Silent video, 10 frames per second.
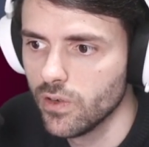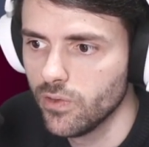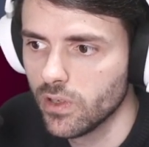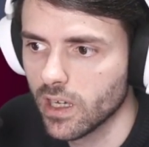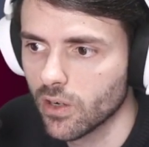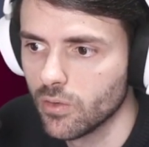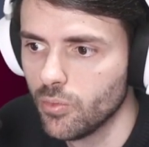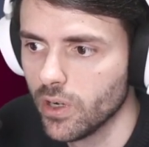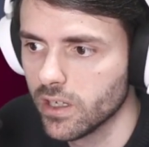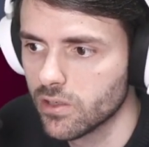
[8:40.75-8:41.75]
if you cannot
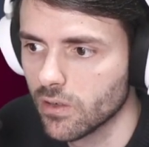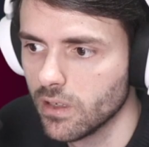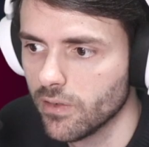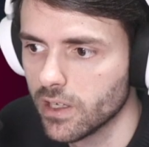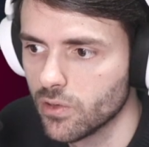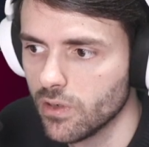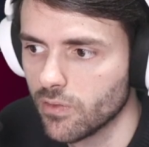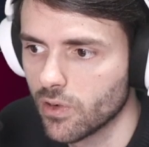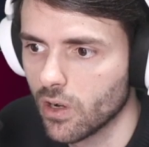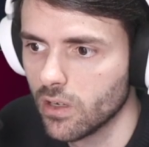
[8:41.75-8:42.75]
bring some device to the
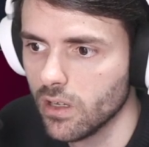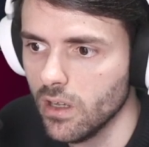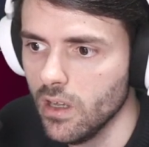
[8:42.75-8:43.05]
front,